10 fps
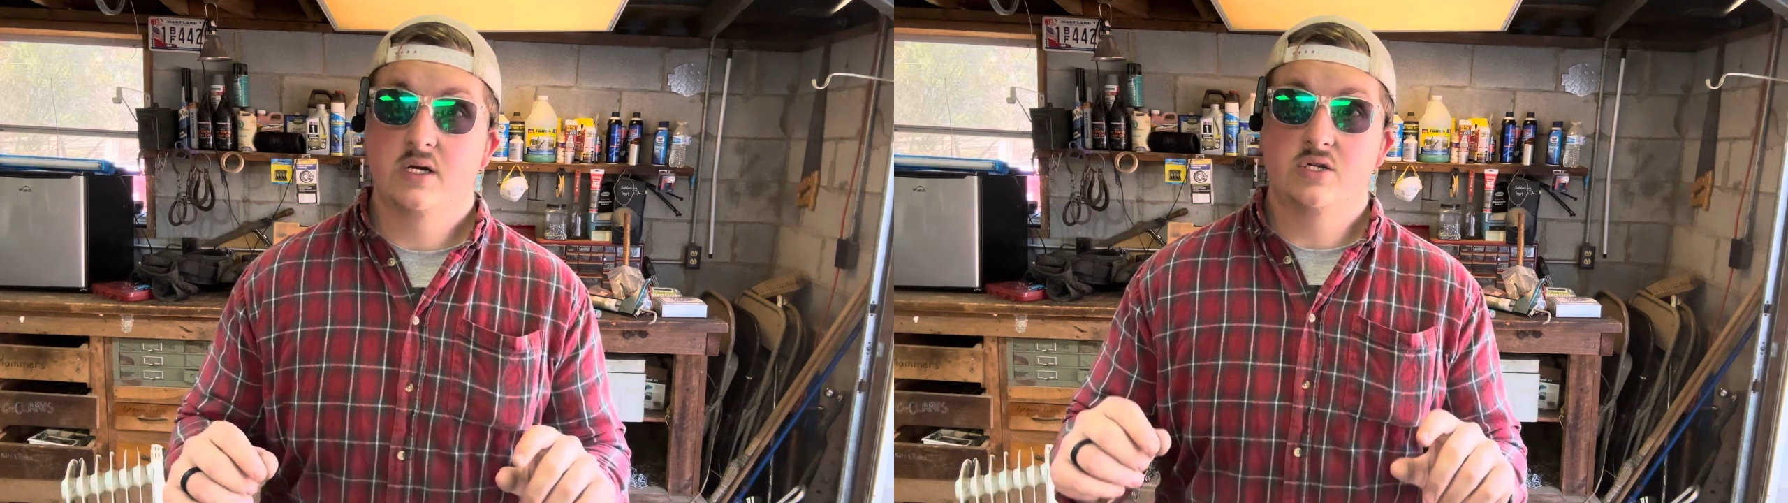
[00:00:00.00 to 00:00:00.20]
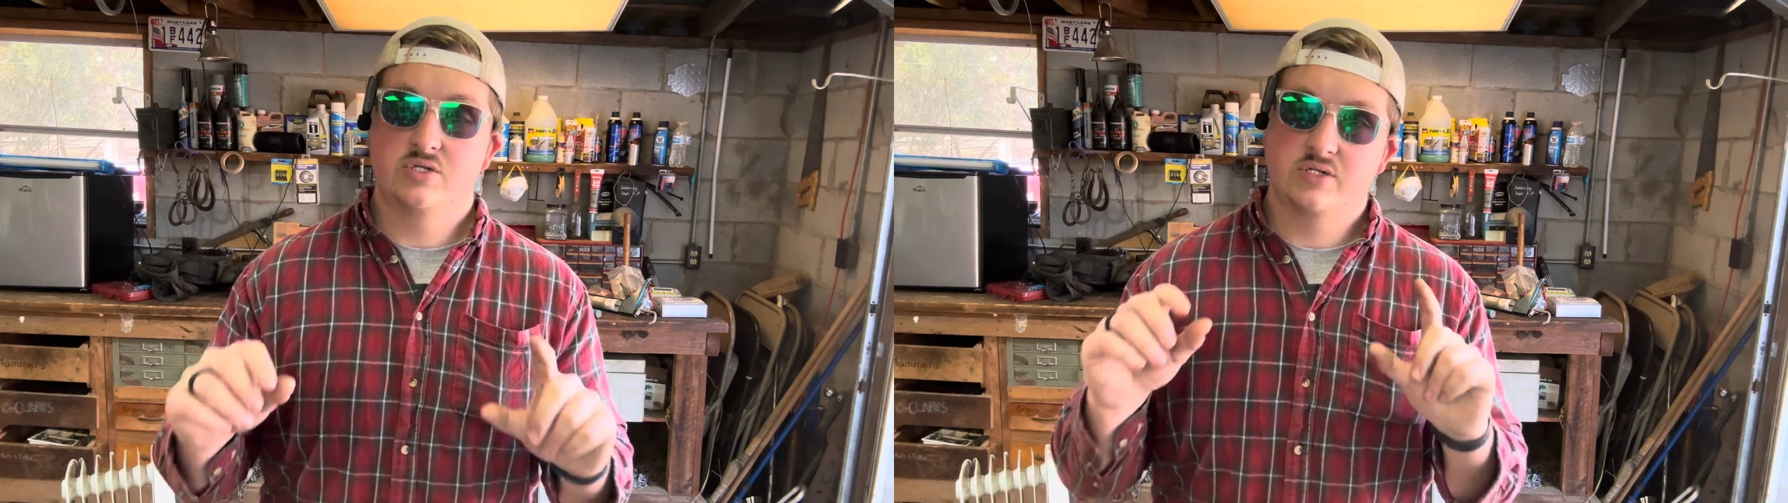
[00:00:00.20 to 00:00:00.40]

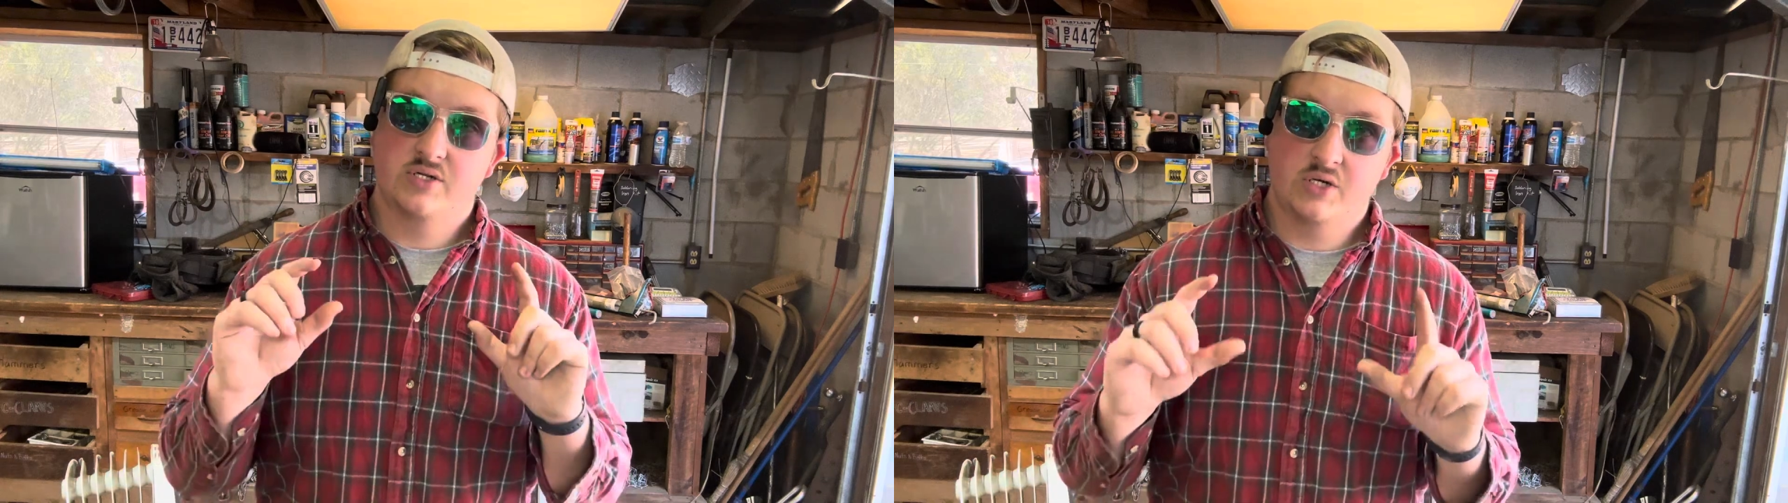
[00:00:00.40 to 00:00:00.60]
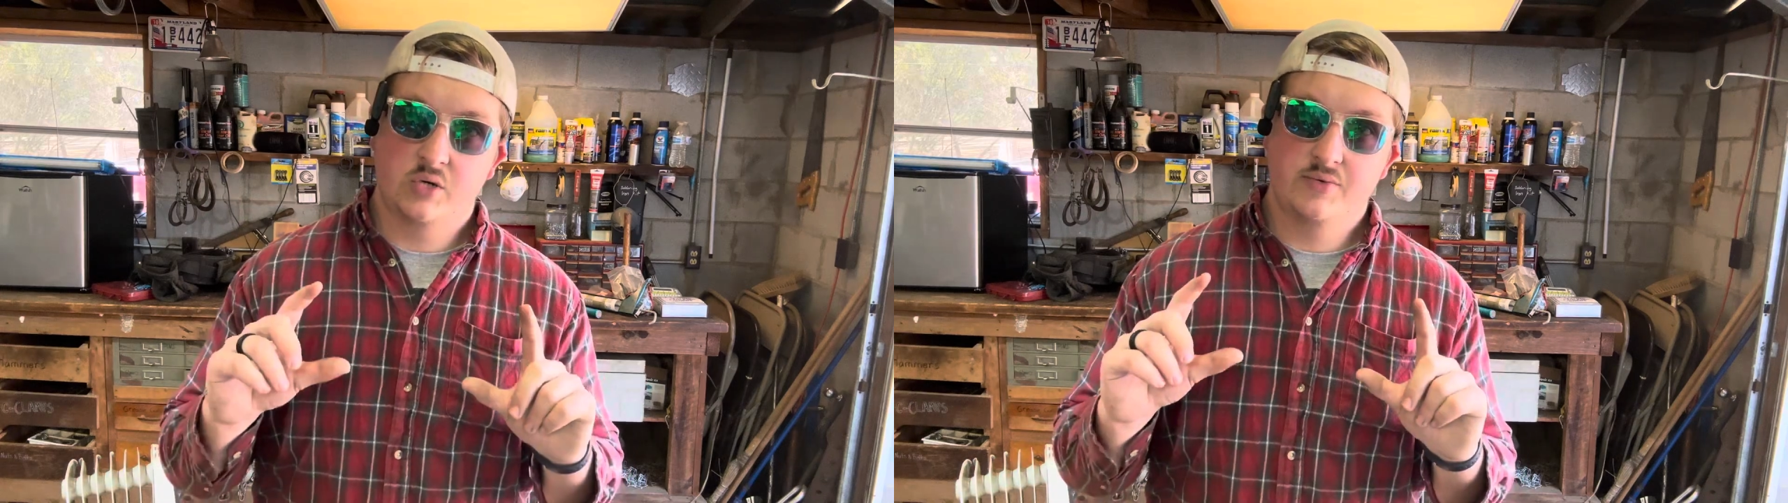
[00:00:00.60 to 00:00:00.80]
just a
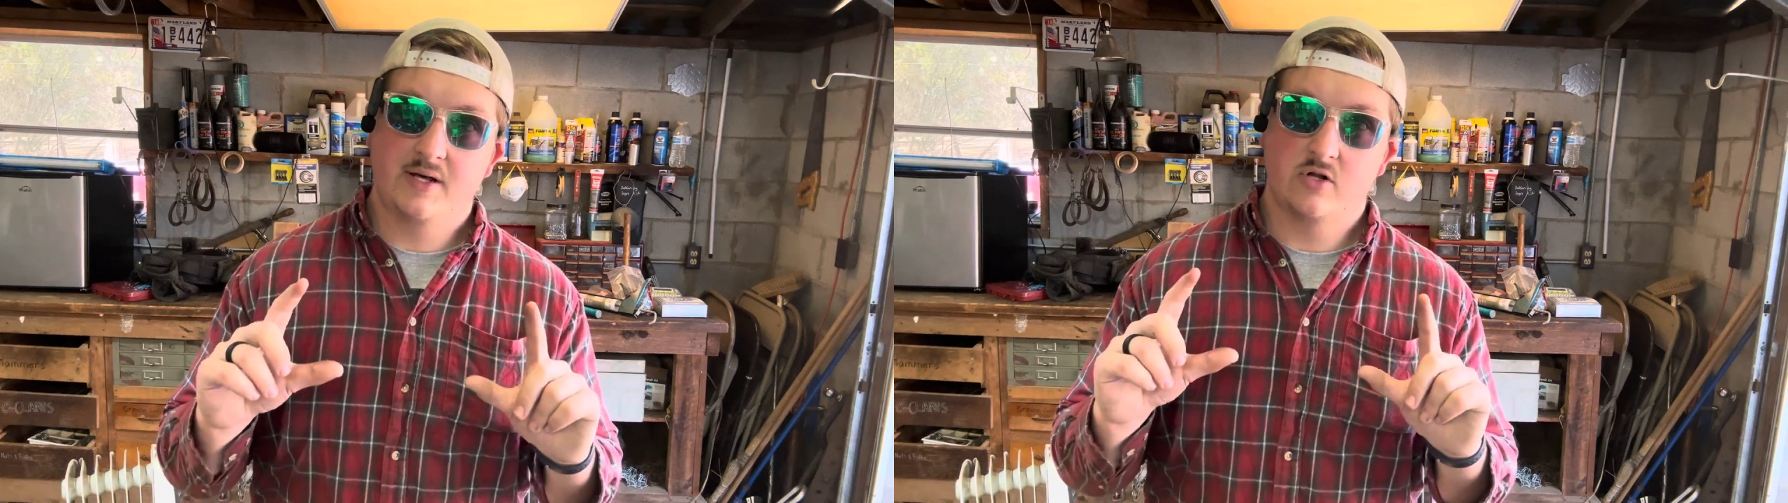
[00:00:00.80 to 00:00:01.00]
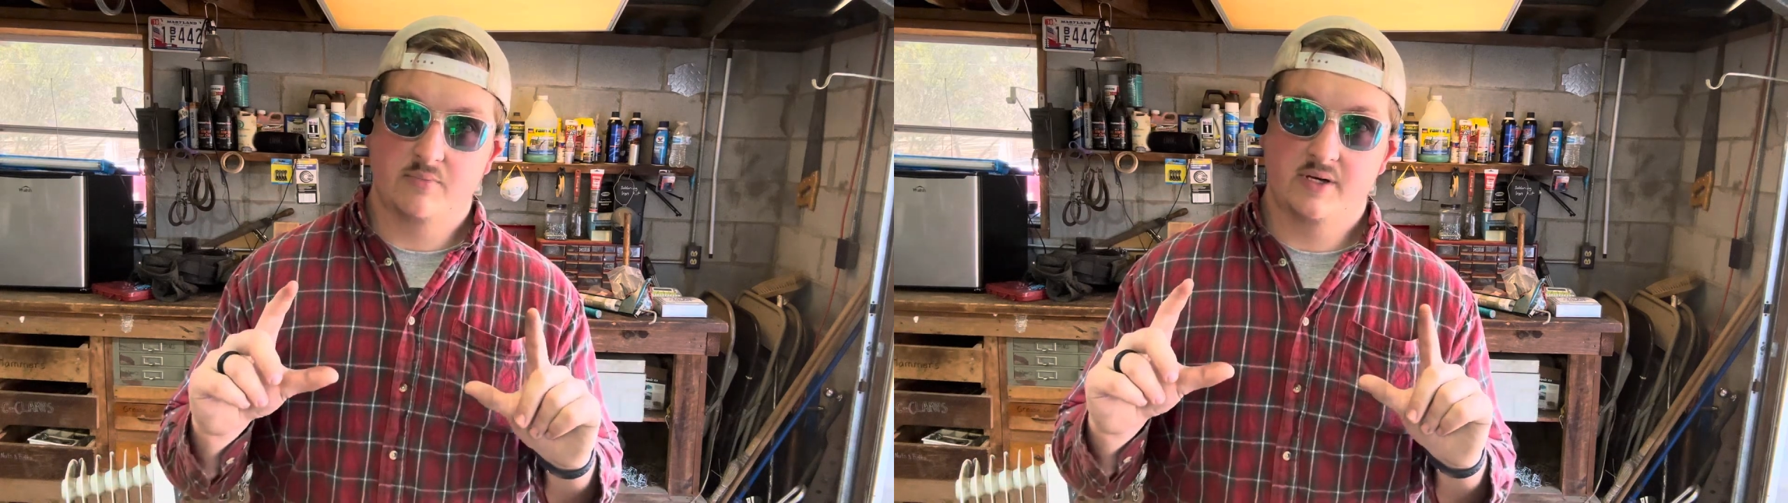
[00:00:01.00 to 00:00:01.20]

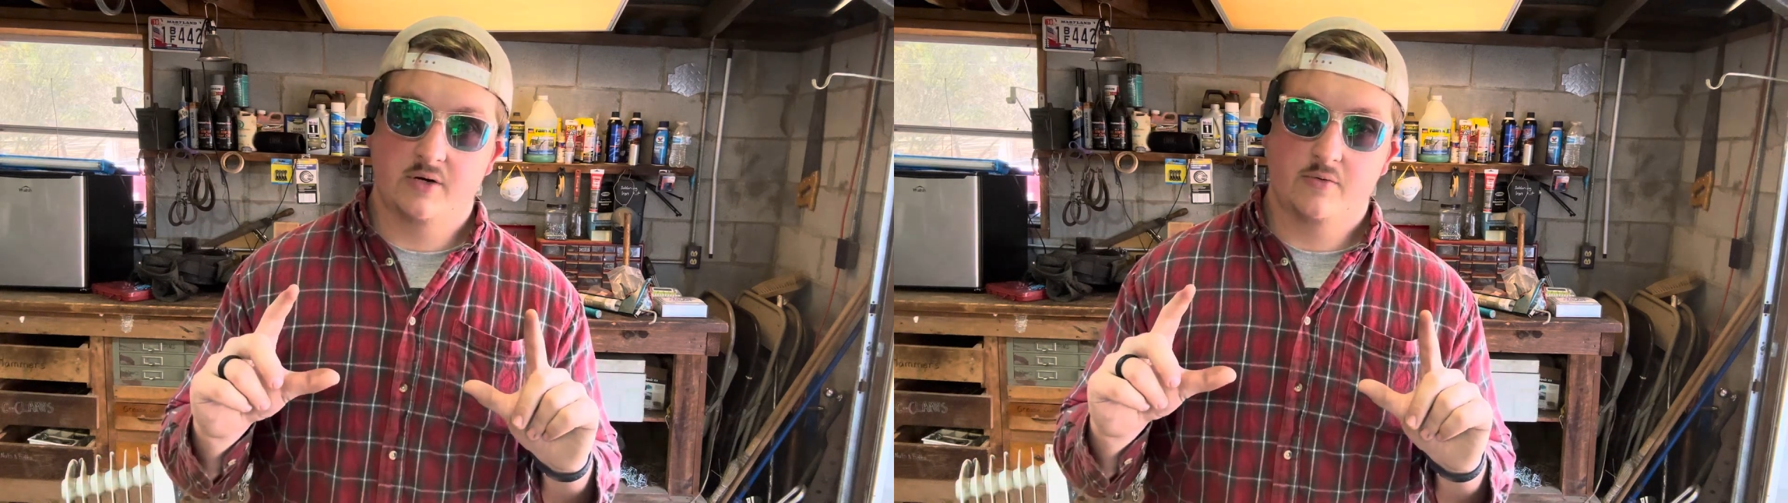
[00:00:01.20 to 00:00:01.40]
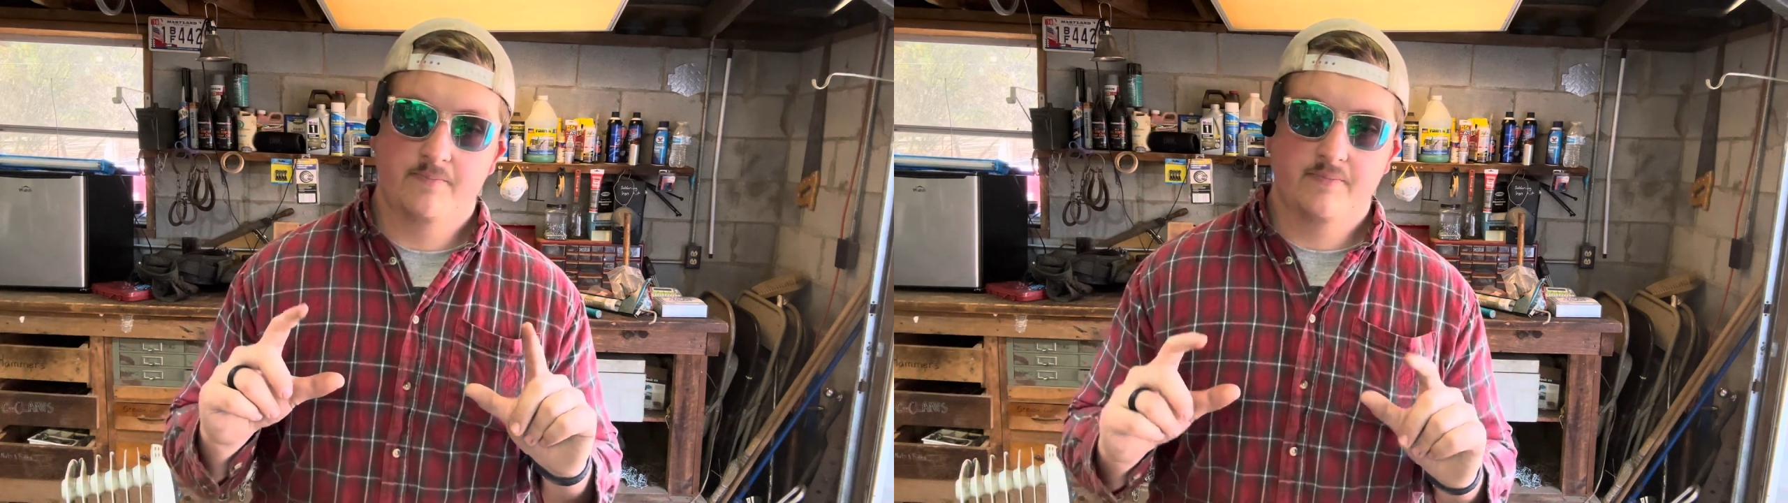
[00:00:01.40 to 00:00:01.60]
$2 bill.